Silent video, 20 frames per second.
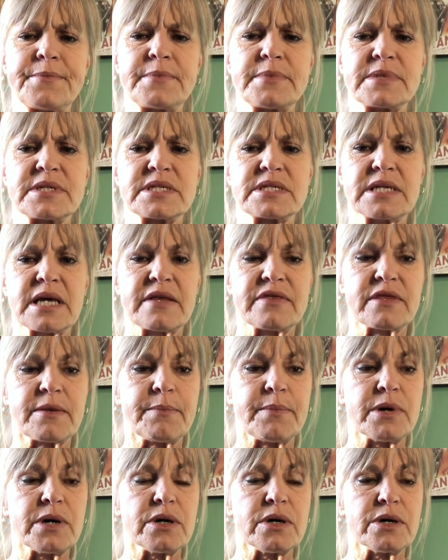Said the
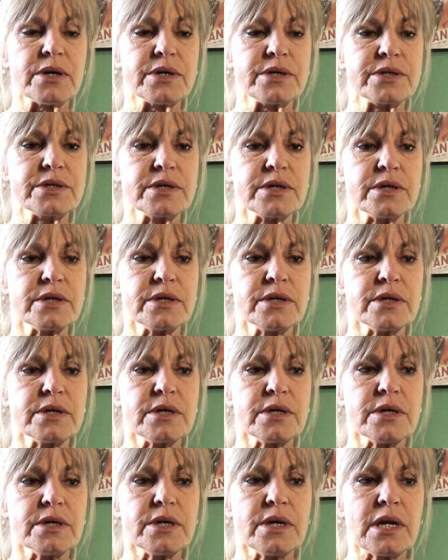bird.
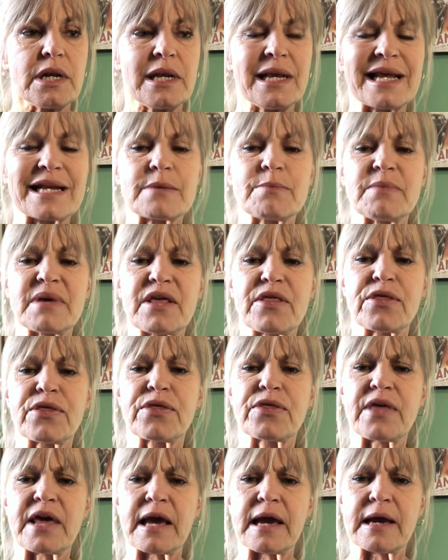"Let me
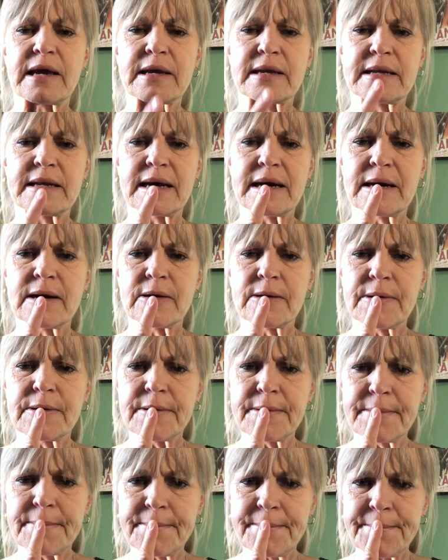think
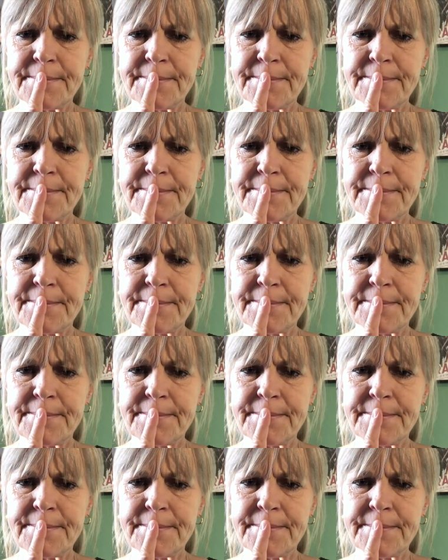now.